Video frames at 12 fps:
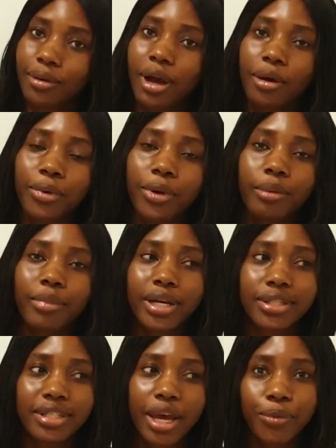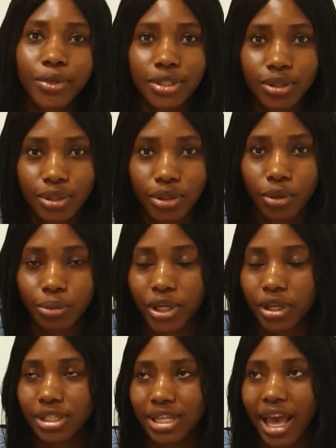I'll be going back to Cyprus soon though,
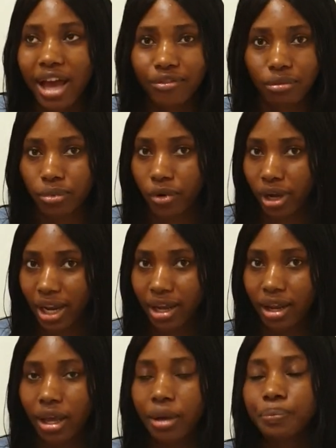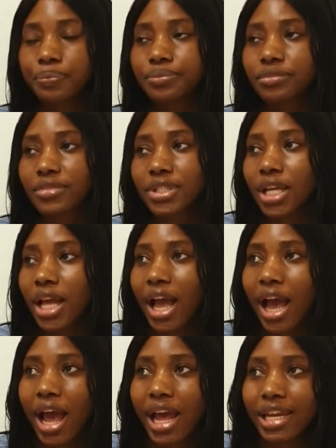because I have a brother there,
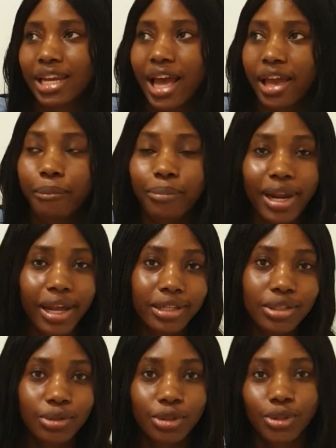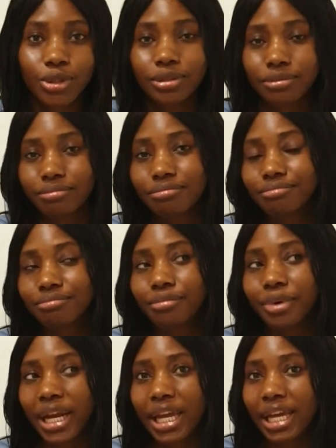and I am planning to
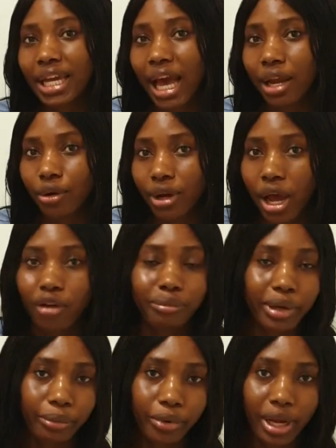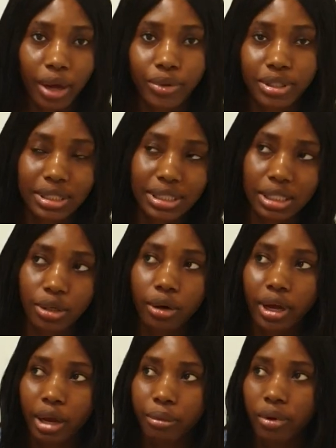bring another of my brother, which is the
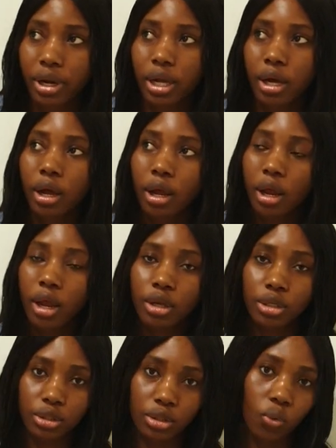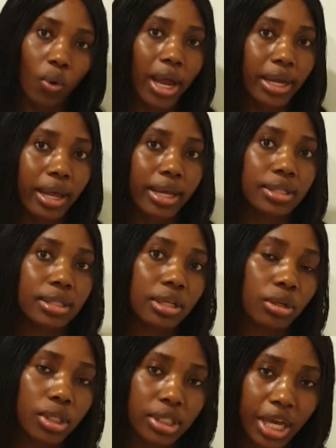younger brother, to the one that is in
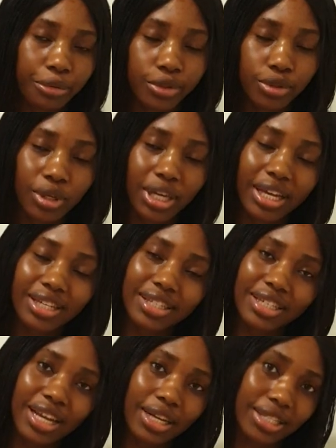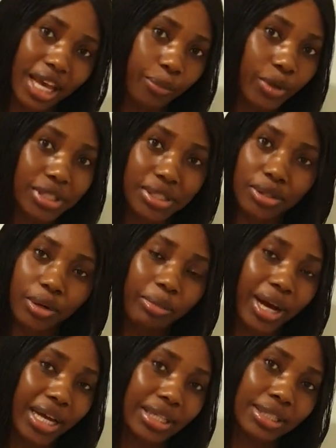North Cyprus. So you can see that Cyprus is not
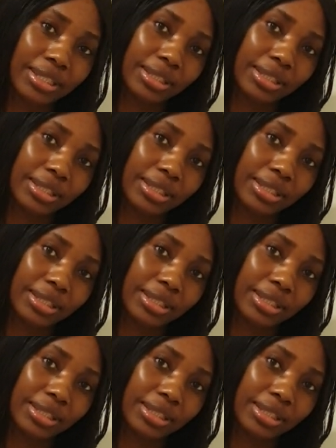bad.